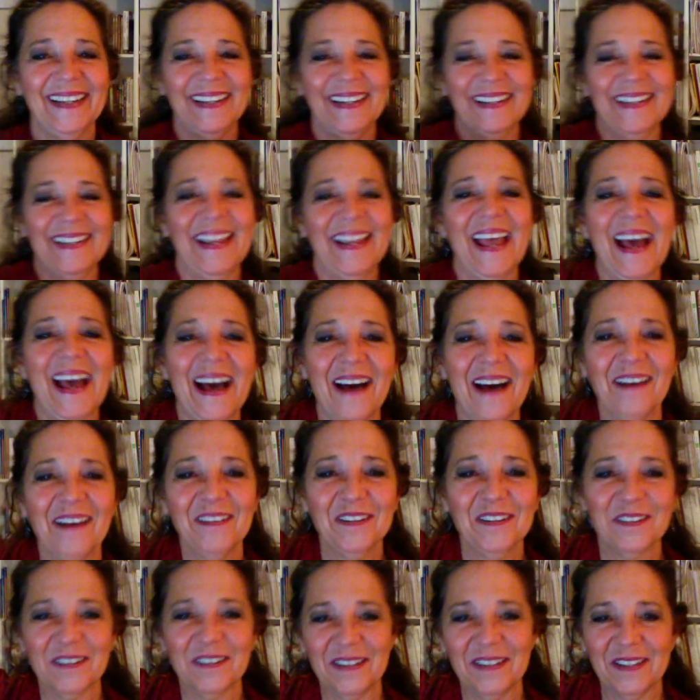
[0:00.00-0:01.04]
Now you're
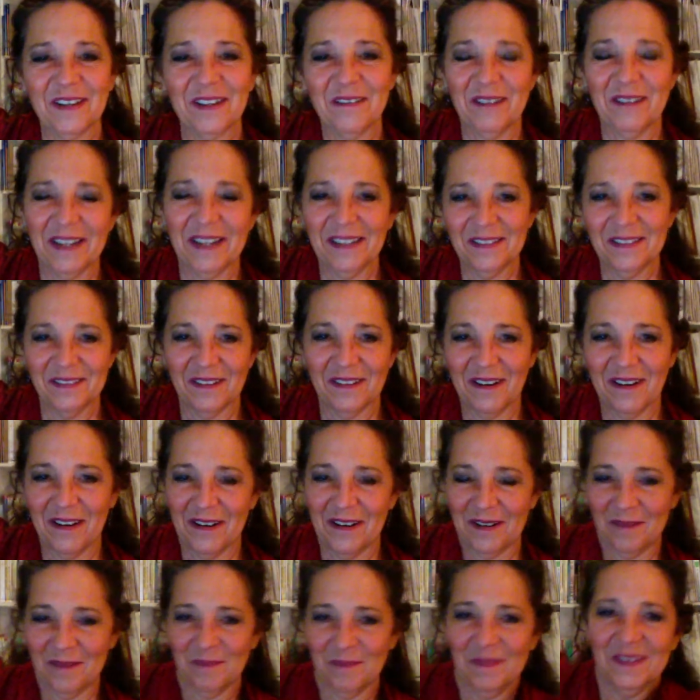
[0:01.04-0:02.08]
going to go
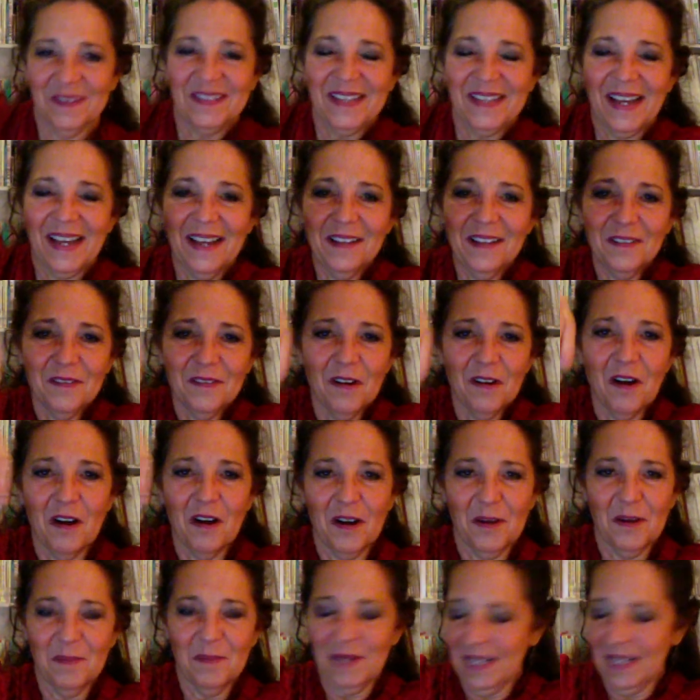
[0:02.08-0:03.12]
underarm. The
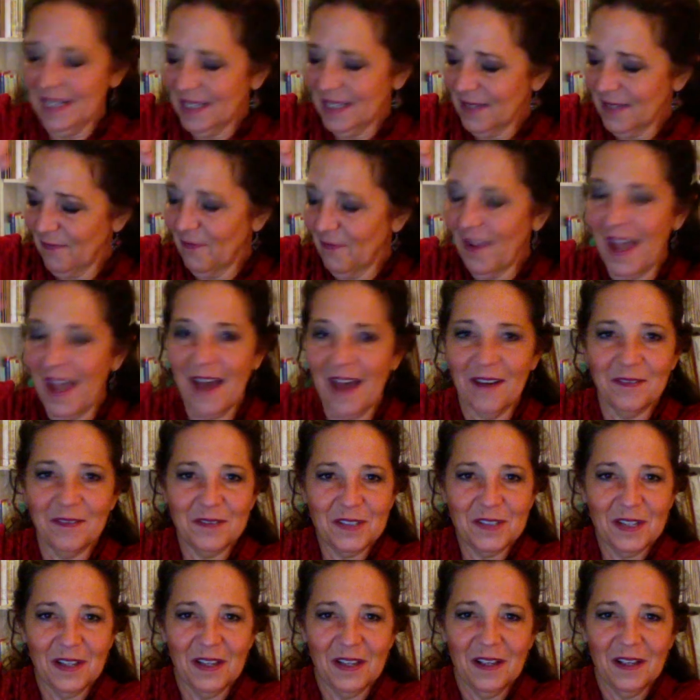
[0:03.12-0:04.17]
underarm is
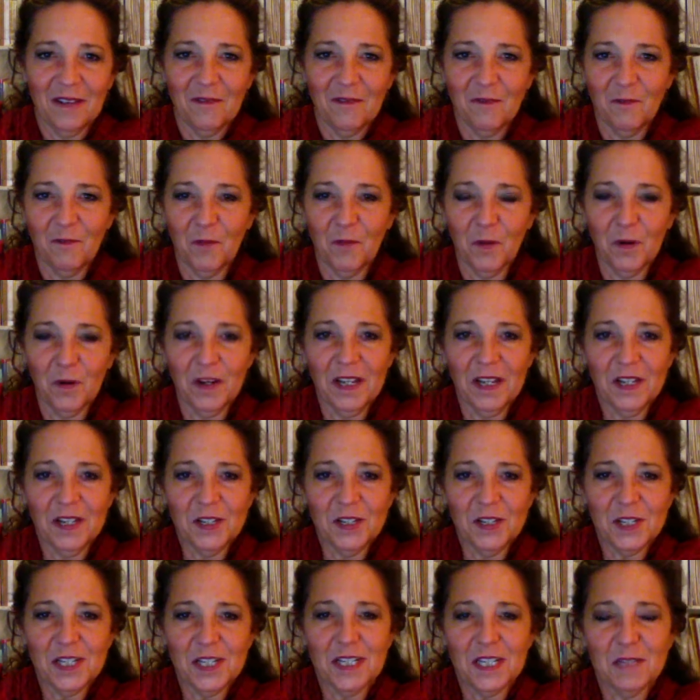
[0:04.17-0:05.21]
found 4
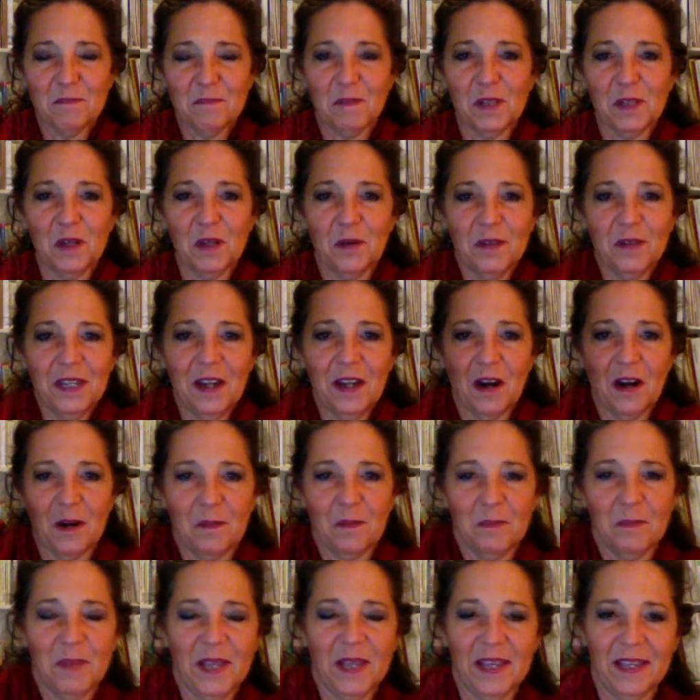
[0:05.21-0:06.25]
inches below the
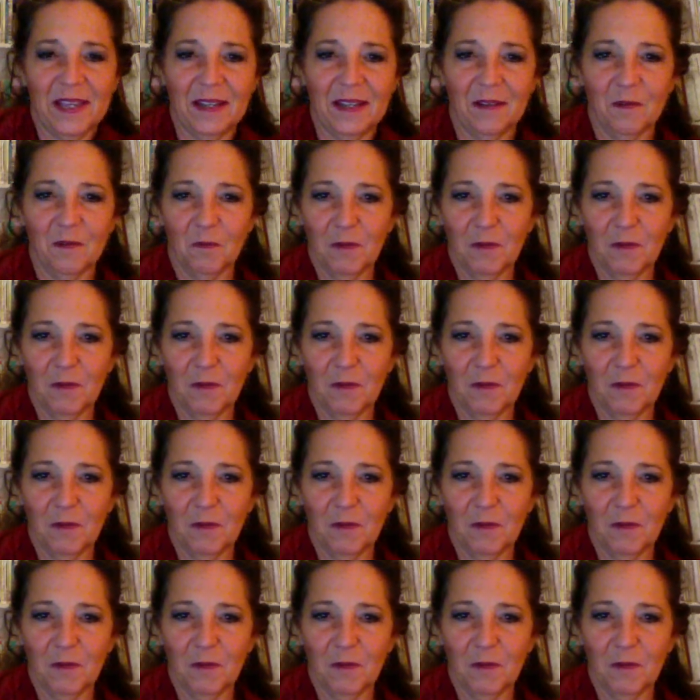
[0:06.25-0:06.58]
armpit.